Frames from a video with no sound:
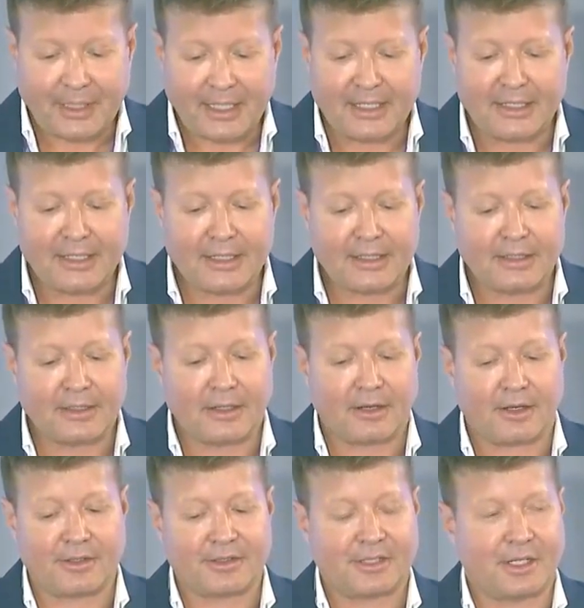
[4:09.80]
then
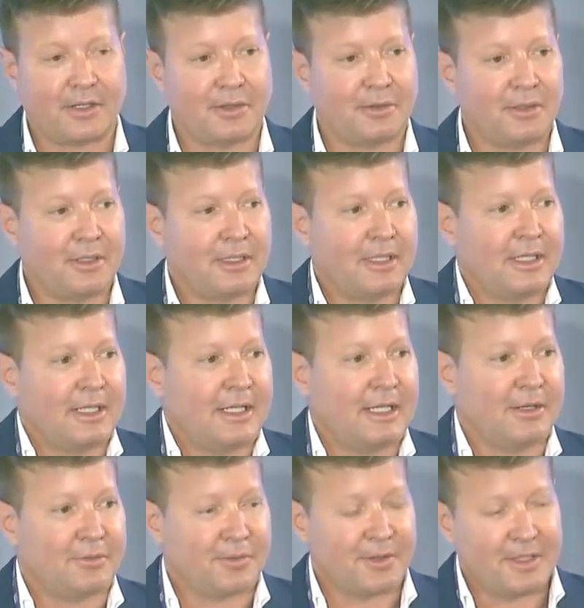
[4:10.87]
also,
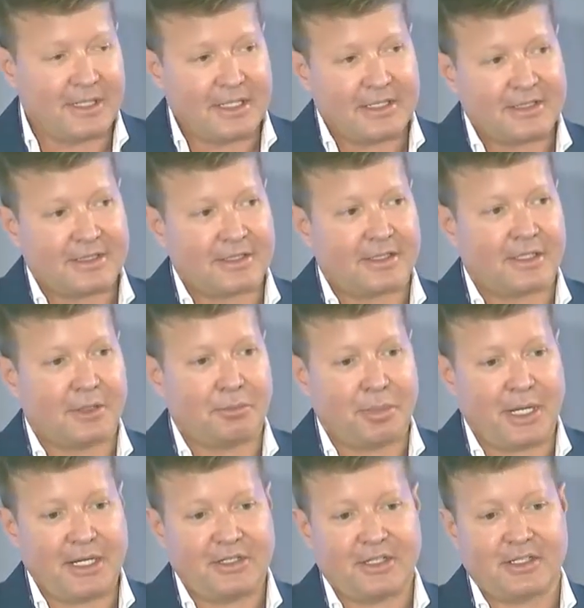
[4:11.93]
for this, the
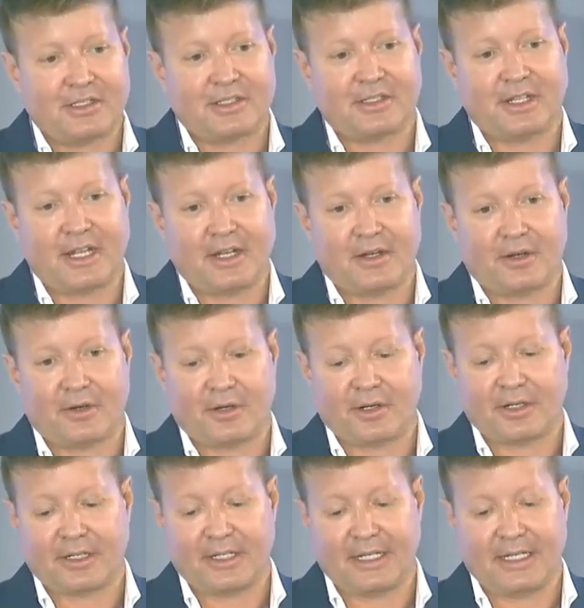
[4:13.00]
patients that
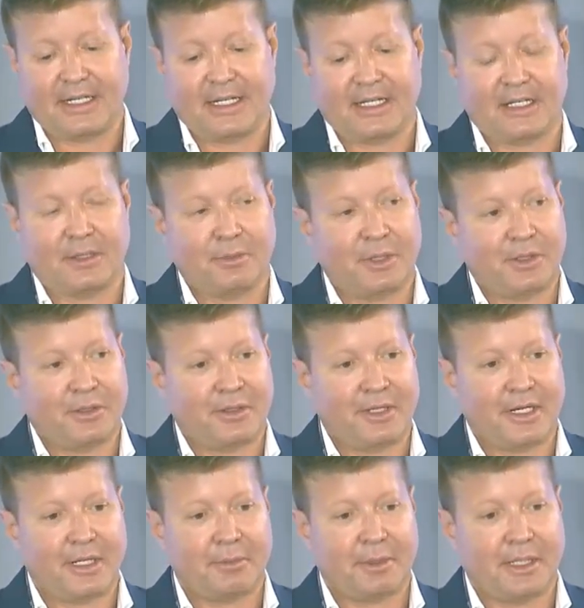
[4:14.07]
are getting
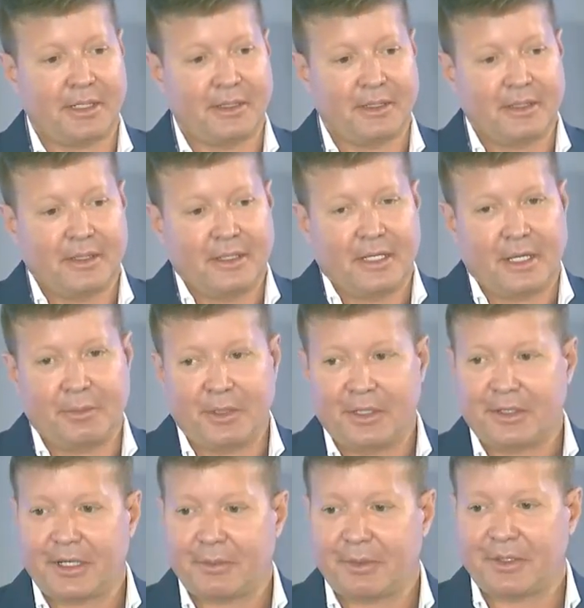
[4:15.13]
immunotherapy
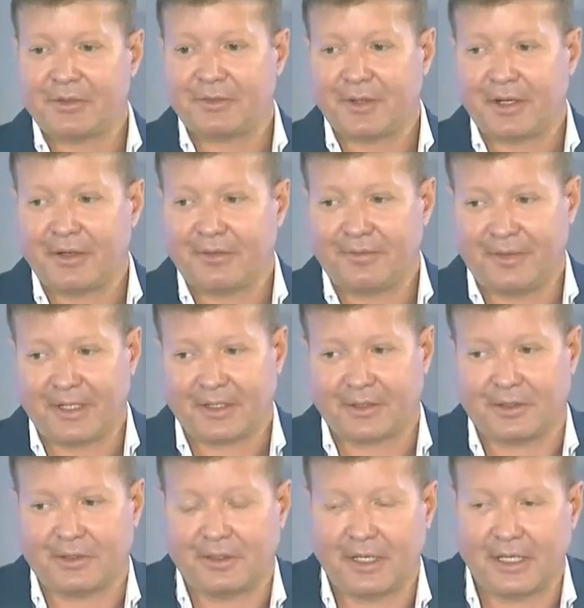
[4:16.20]
is very
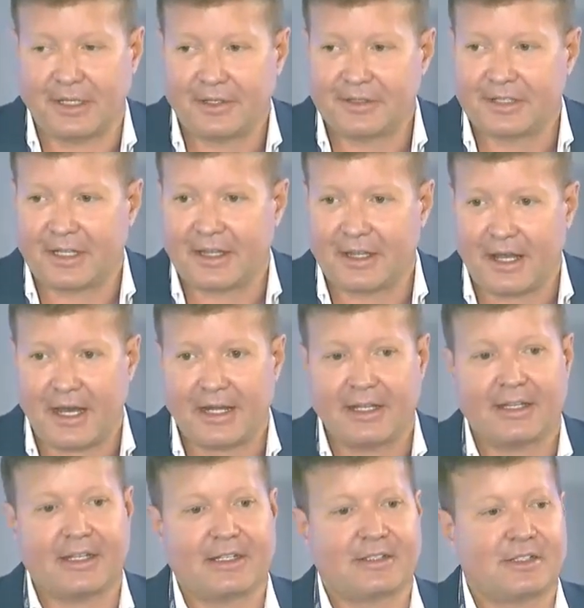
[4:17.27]
fickle. There's a lot of
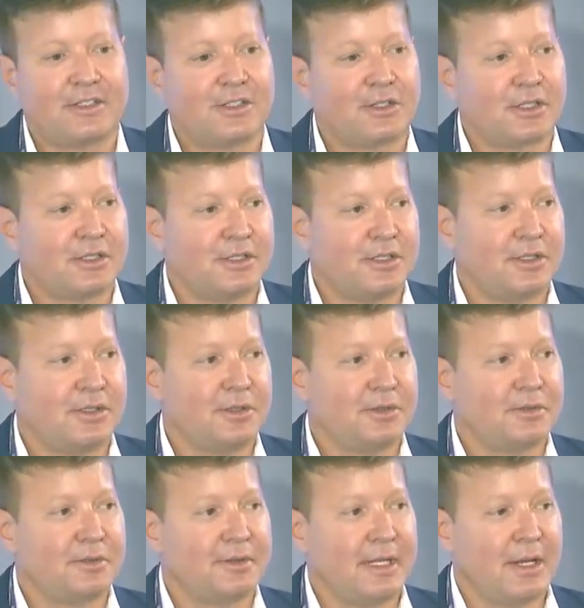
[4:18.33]
things that you can
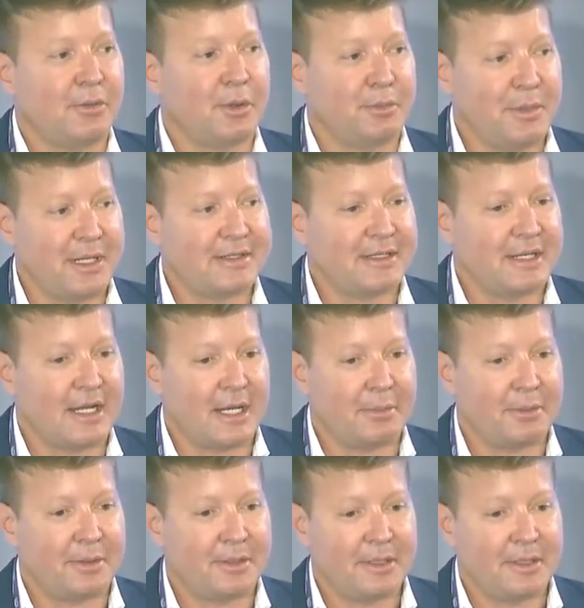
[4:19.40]
do that will mess it up.